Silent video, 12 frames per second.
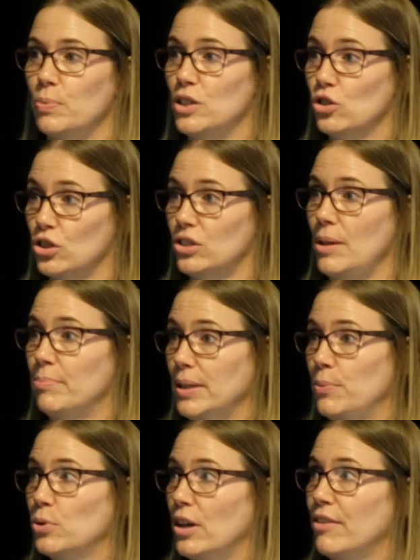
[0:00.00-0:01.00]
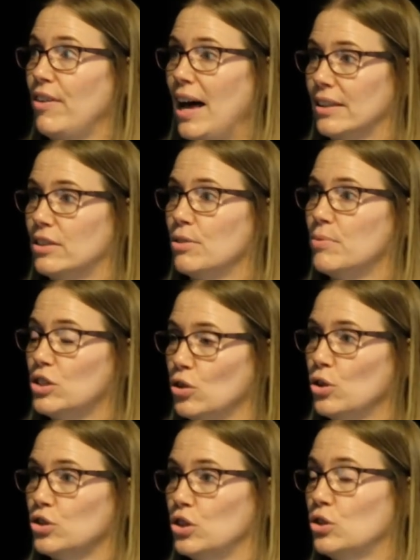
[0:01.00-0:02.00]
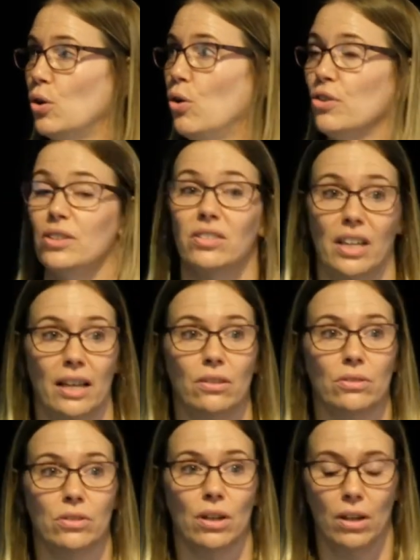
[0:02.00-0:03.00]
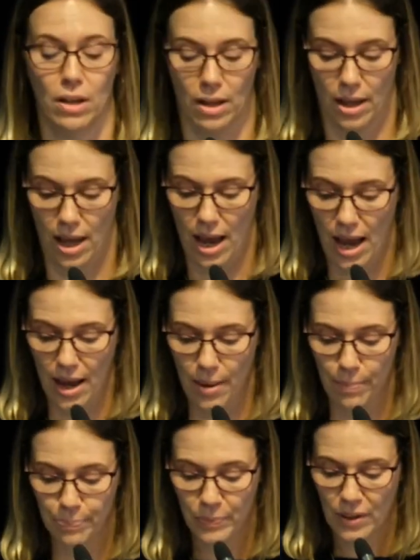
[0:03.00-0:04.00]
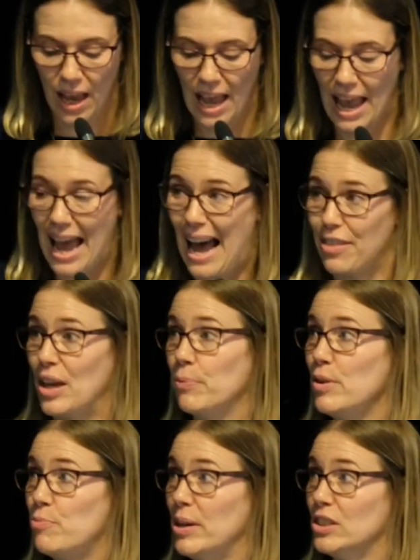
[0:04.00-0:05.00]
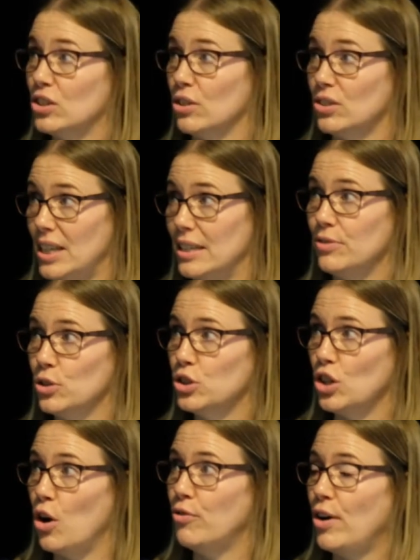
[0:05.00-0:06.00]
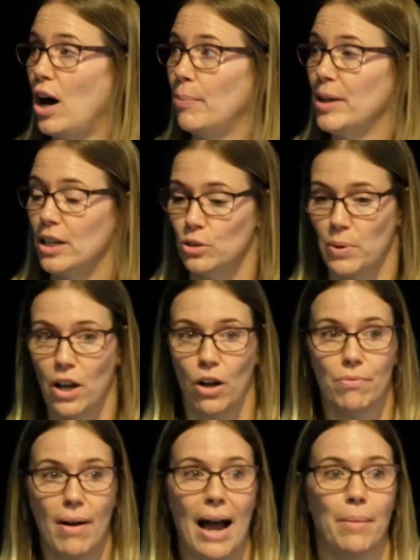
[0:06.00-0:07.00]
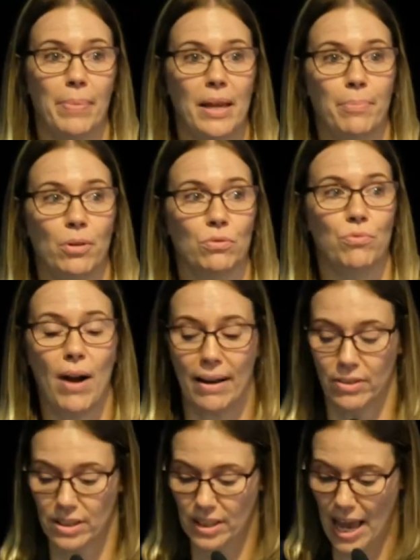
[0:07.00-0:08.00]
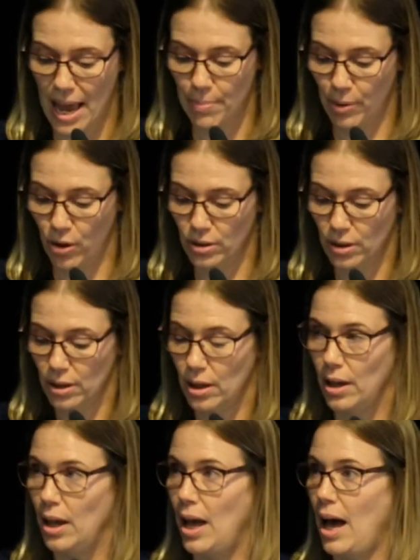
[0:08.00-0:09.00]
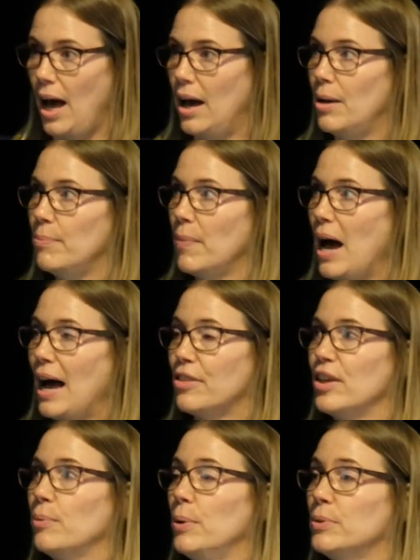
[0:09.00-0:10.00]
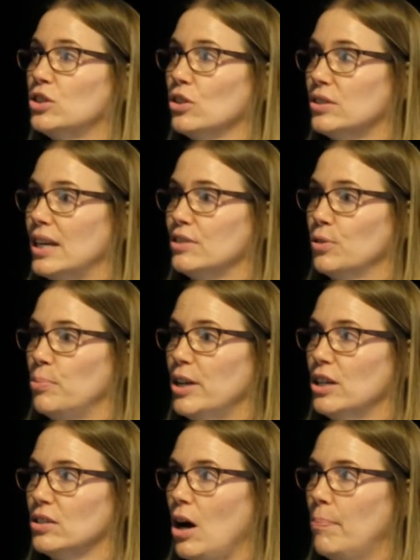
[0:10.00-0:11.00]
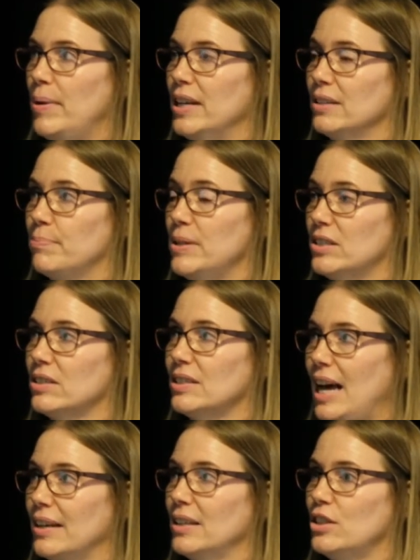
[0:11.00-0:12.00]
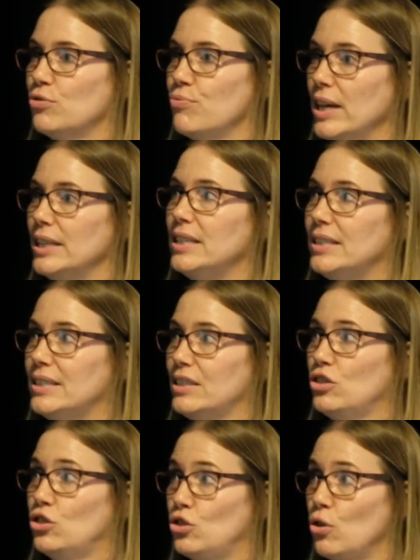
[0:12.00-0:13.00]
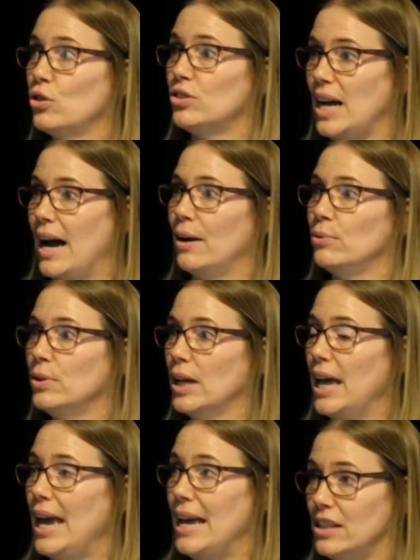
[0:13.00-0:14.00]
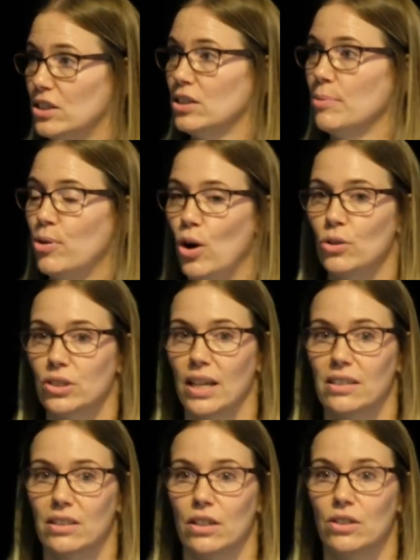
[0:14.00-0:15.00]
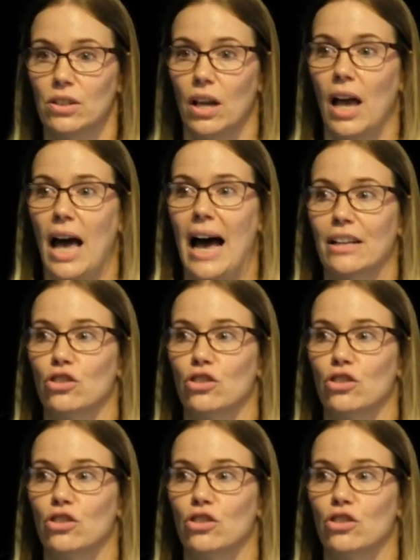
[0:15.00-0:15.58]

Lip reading: because we just simply wouldn't have had the resources or the skills. I think we've been successful so far because we got the right people round the table. I think we were successful because our business analysts really dug down into the processes